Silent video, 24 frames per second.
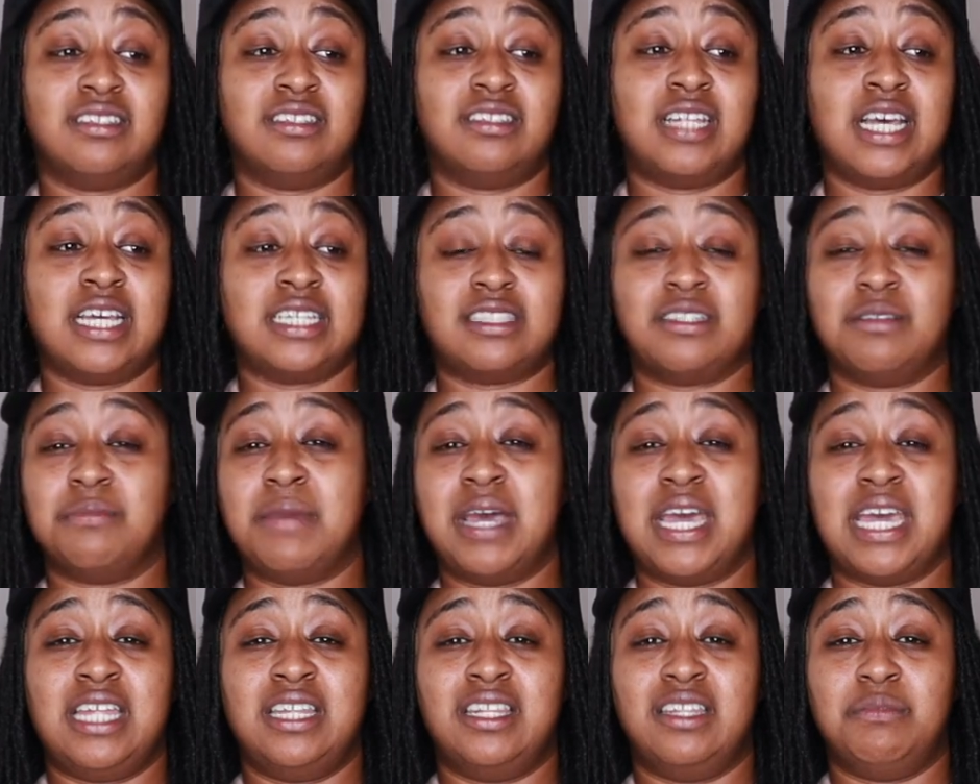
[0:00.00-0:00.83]
that's the
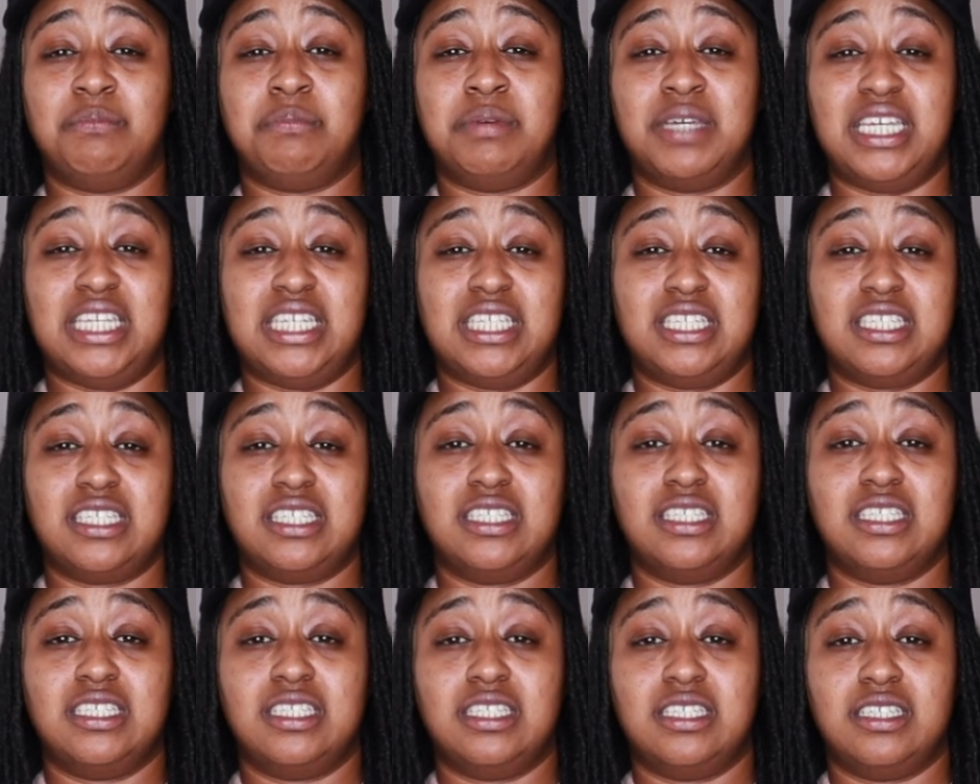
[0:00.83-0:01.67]
main little piece.
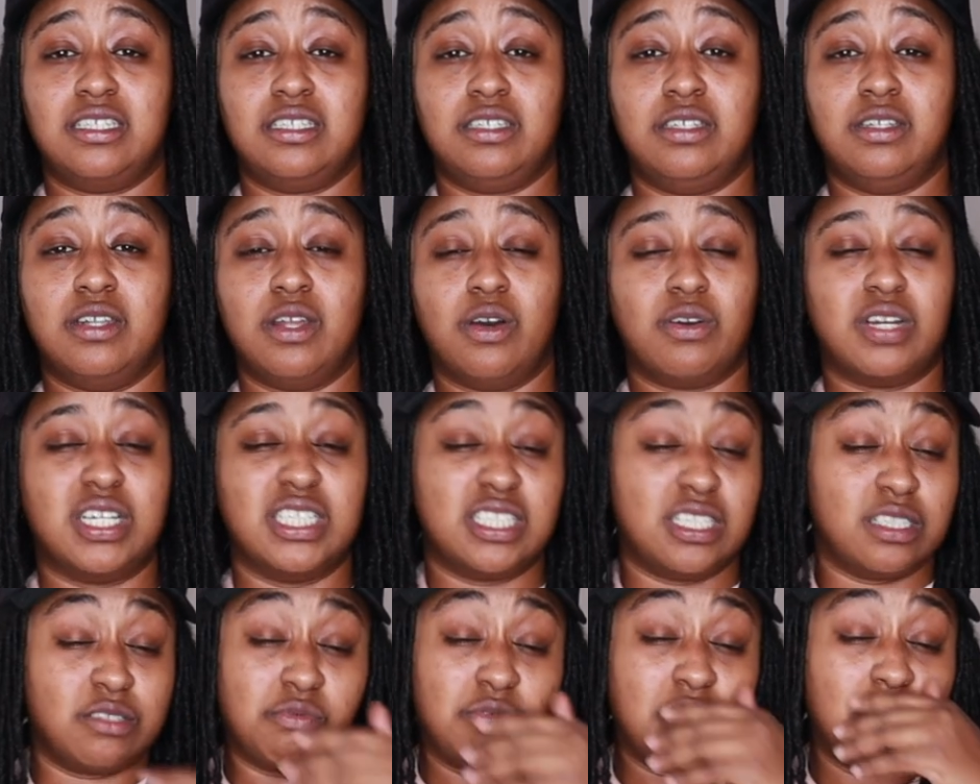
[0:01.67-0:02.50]
You know,
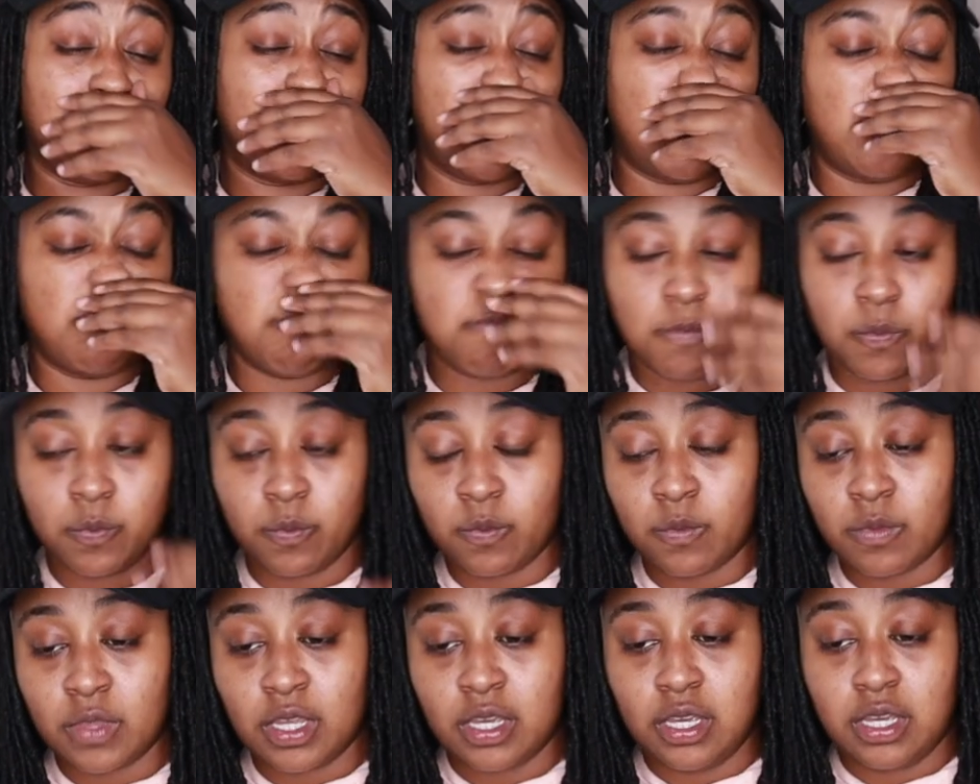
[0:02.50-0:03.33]
because it's really
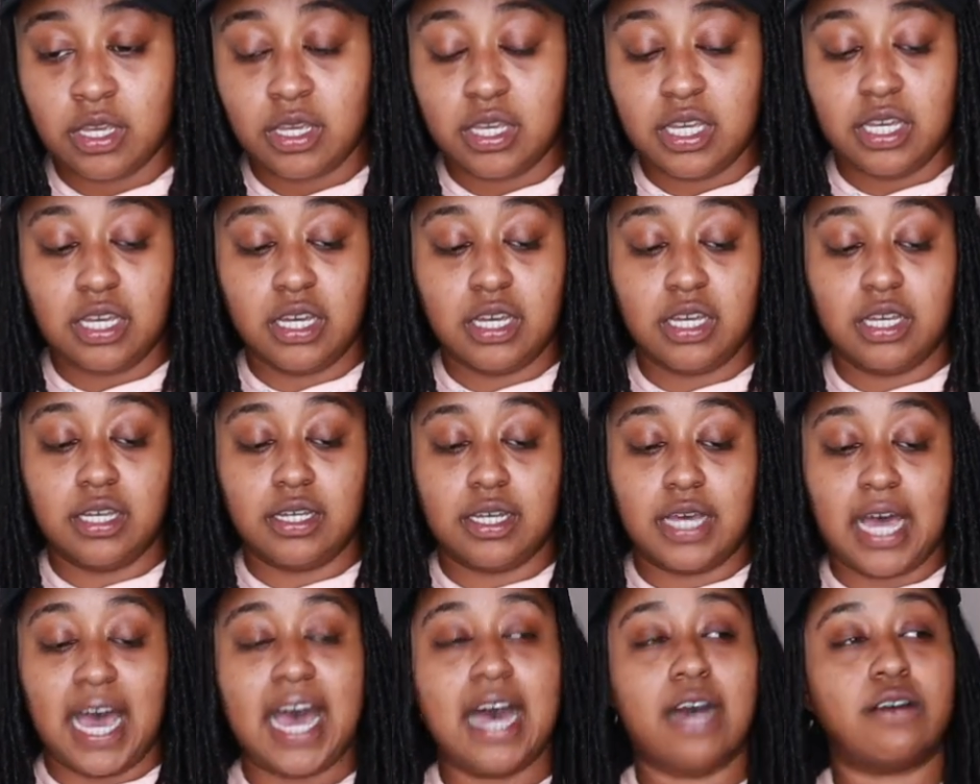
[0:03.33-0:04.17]

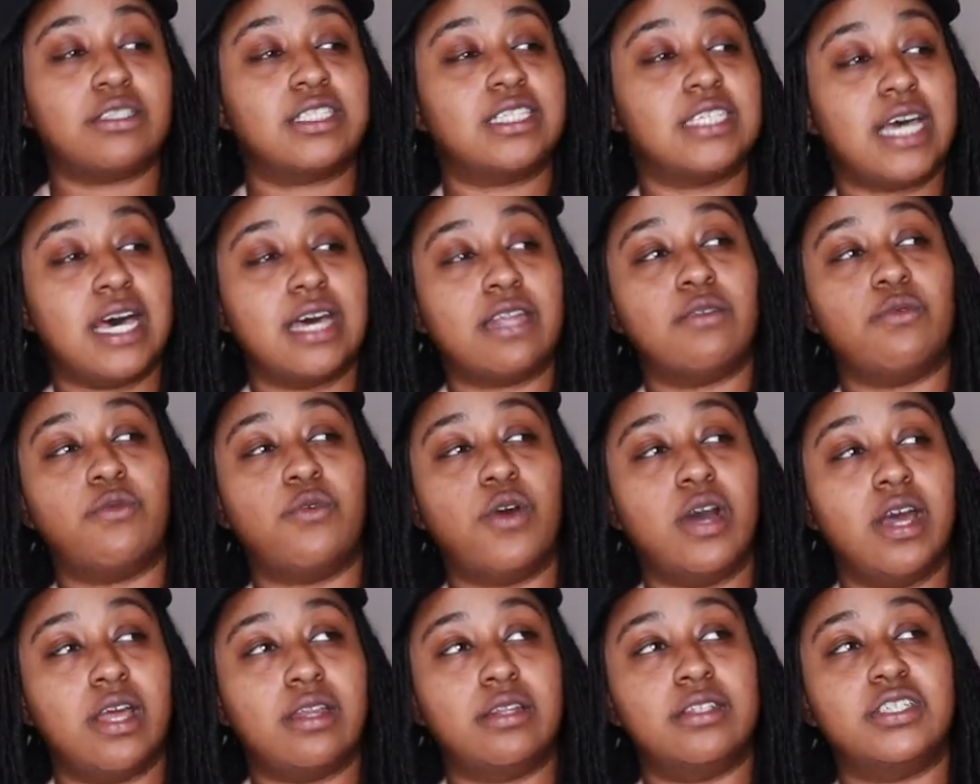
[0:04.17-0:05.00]
outside of
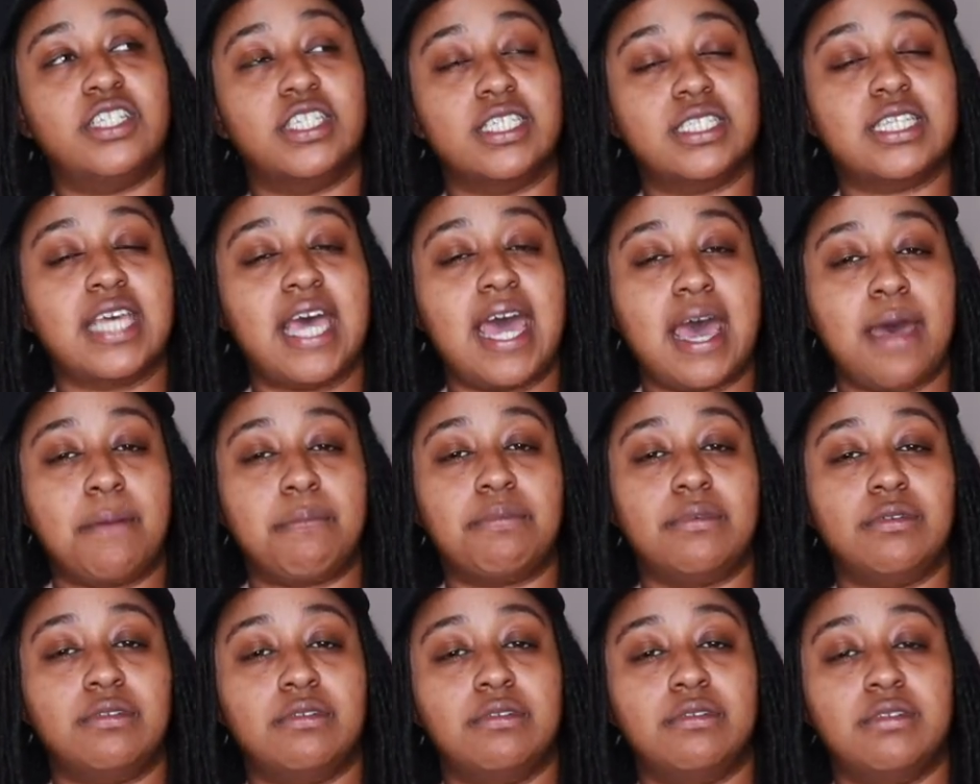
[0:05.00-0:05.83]
what just
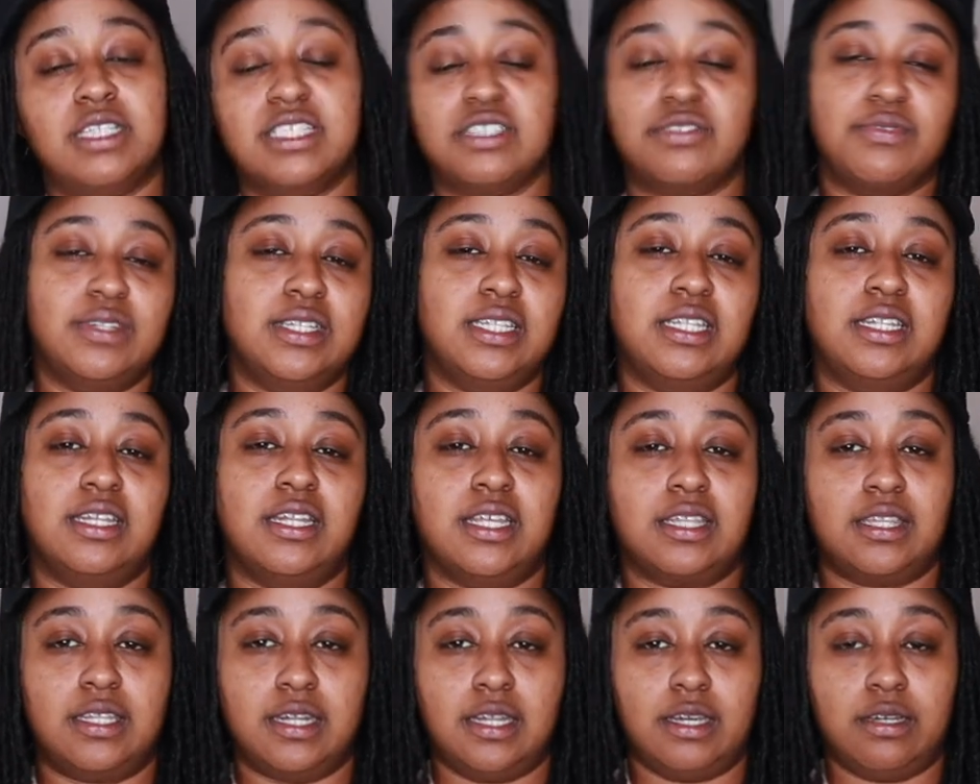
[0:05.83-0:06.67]
happened, it's really
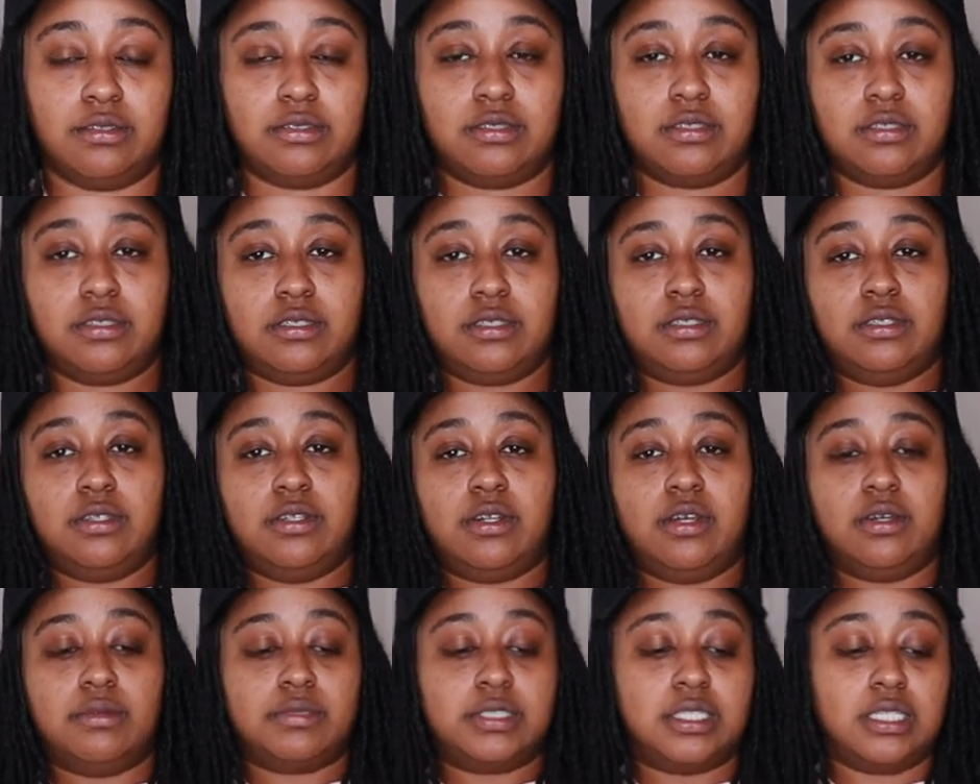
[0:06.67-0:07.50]
nothing else. You
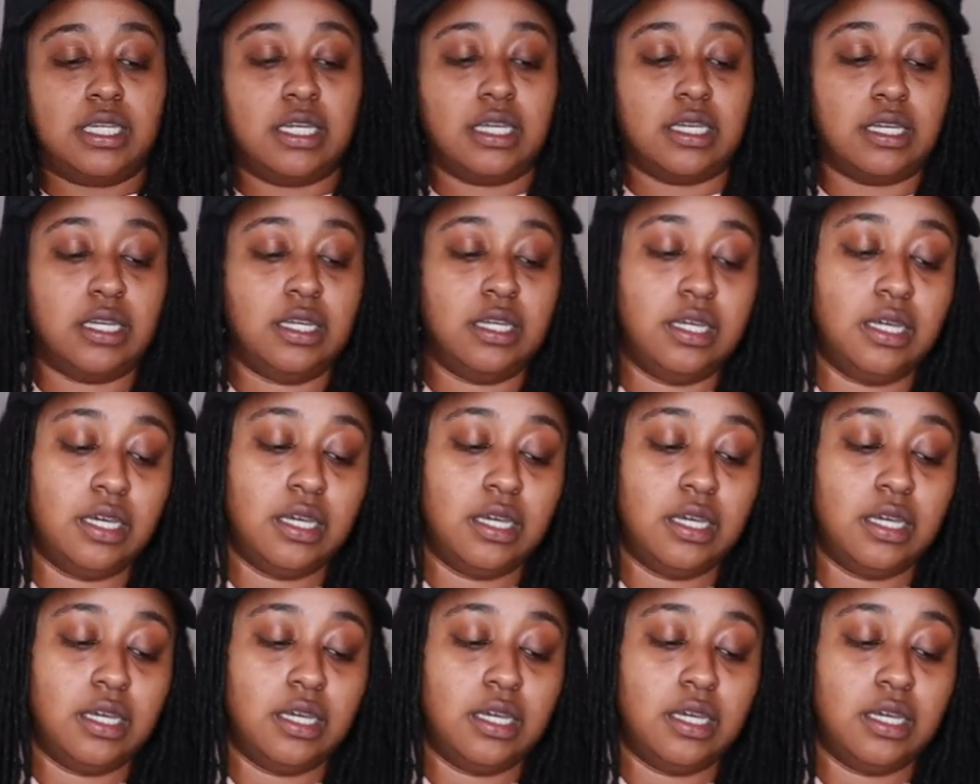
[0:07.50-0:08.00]
know what I'm saying?